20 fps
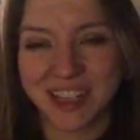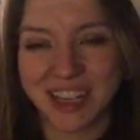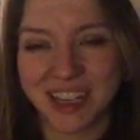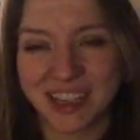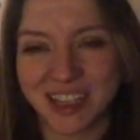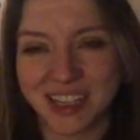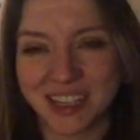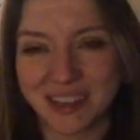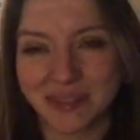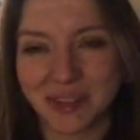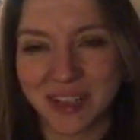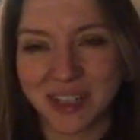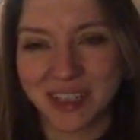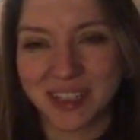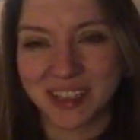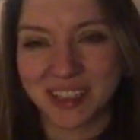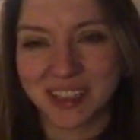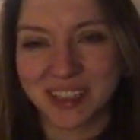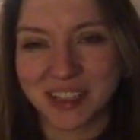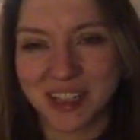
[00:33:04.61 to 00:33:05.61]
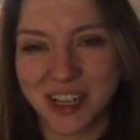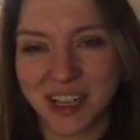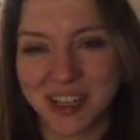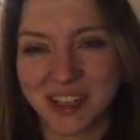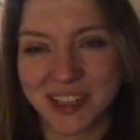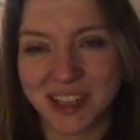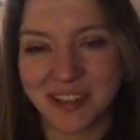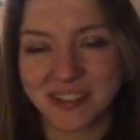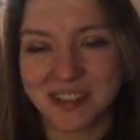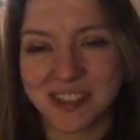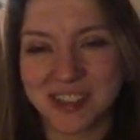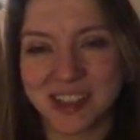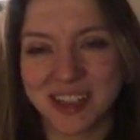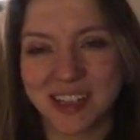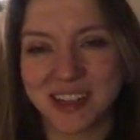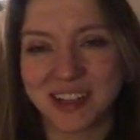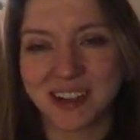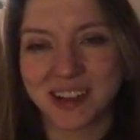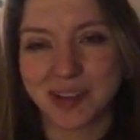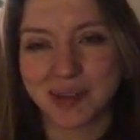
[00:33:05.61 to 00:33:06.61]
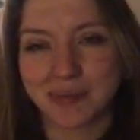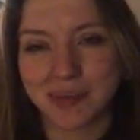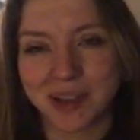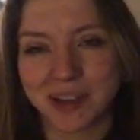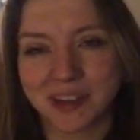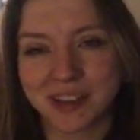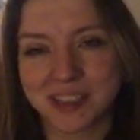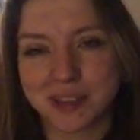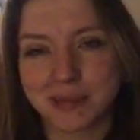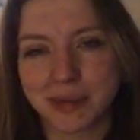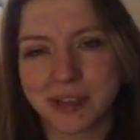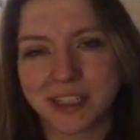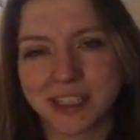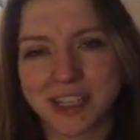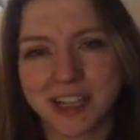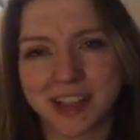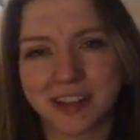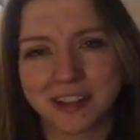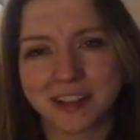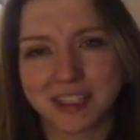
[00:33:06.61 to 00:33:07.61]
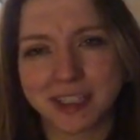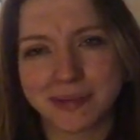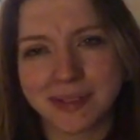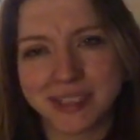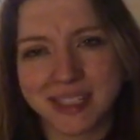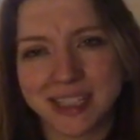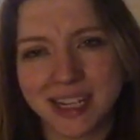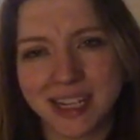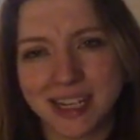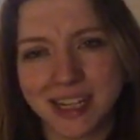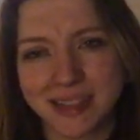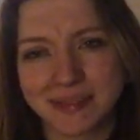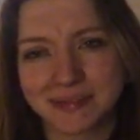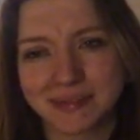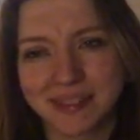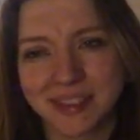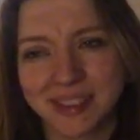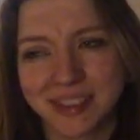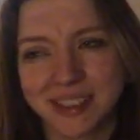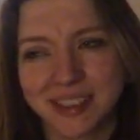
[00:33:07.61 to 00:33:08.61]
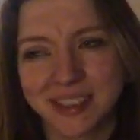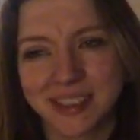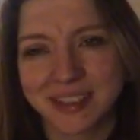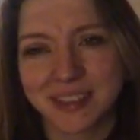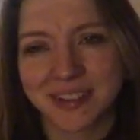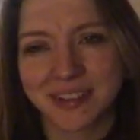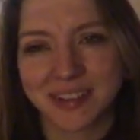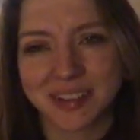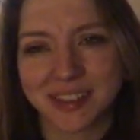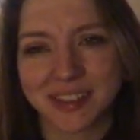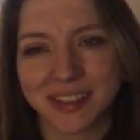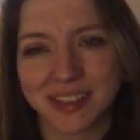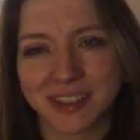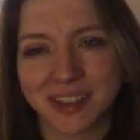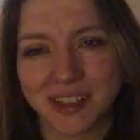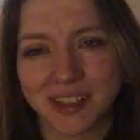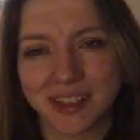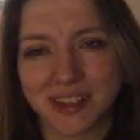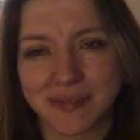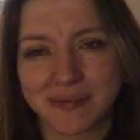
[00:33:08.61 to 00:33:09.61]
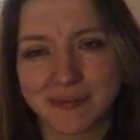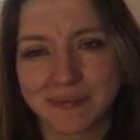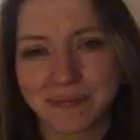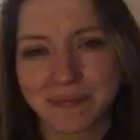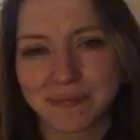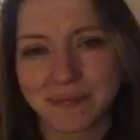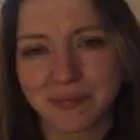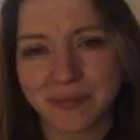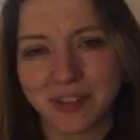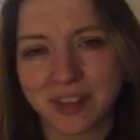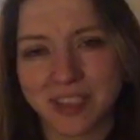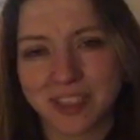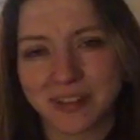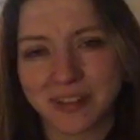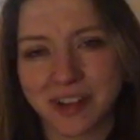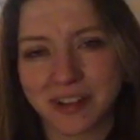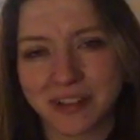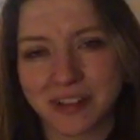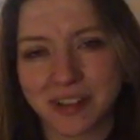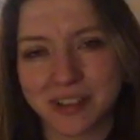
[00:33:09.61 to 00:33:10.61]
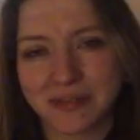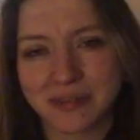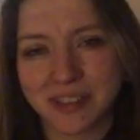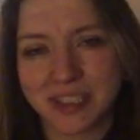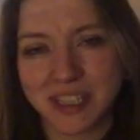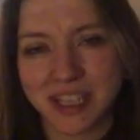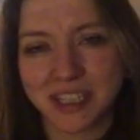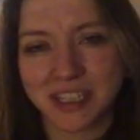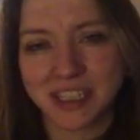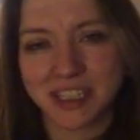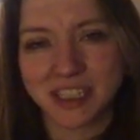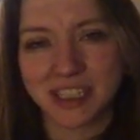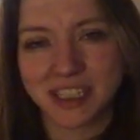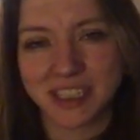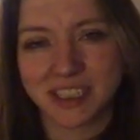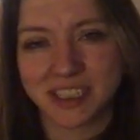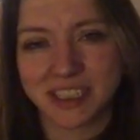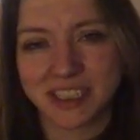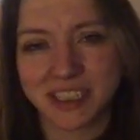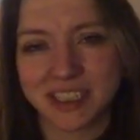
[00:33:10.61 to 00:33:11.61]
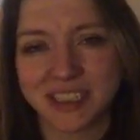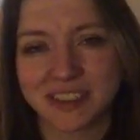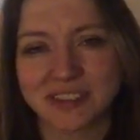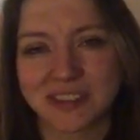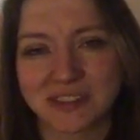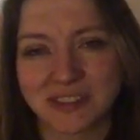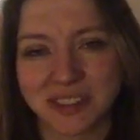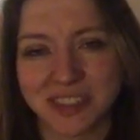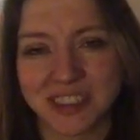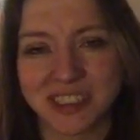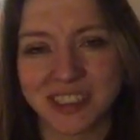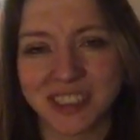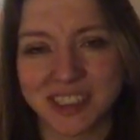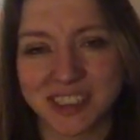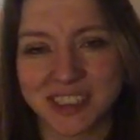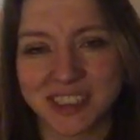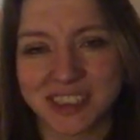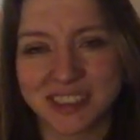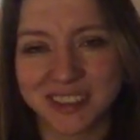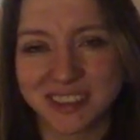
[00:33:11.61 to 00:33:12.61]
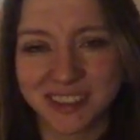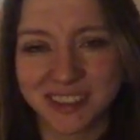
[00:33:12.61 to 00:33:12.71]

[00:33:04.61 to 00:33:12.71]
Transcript: I like being in the chat. I was like all about it, especially at Christmas time with the ones around Christmas that she did. It was really good.